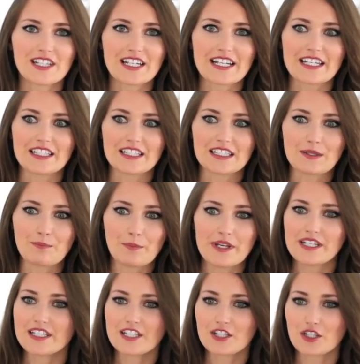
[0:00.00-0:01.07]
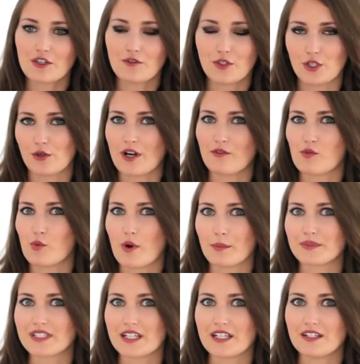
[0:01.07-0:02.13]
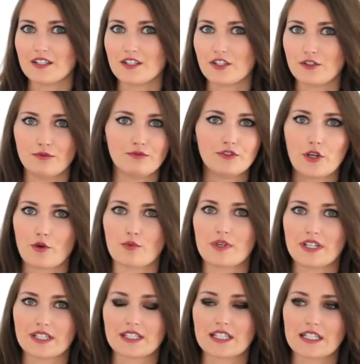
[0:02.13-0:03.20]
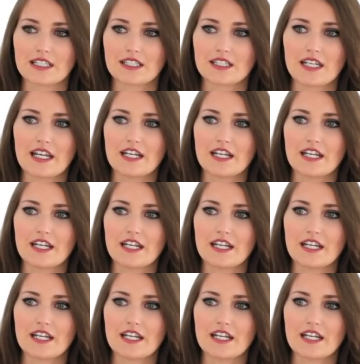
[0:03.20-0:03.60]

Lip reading: thing is, basically, if you don't have a website, you don't exist.